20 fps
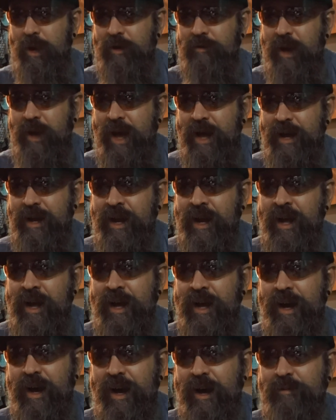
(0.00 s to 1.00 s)
I've had
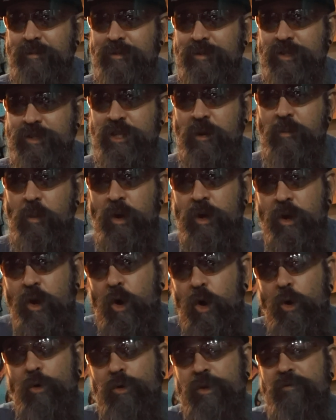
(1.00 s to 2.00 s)
someone
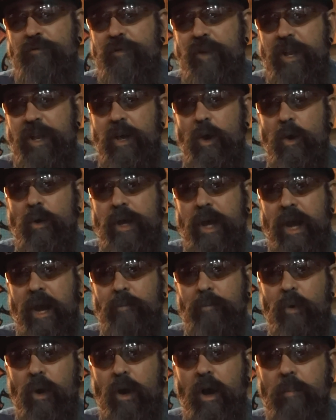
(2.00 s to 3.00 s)
hold the video
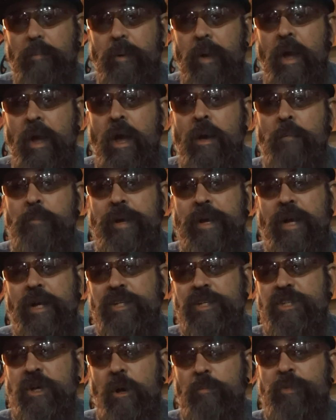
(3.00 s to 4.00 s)
camera up because
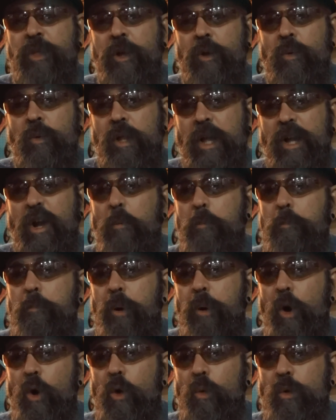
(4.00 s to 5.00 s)
something like a
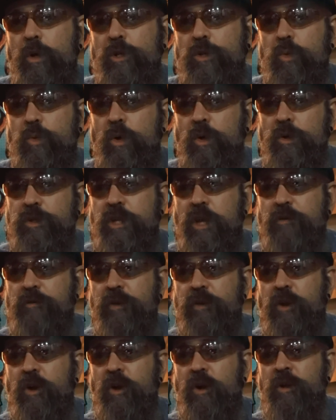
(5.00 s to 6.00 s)
bolt was real
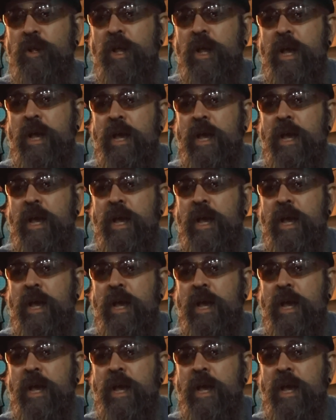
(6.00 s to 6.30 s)
difficult,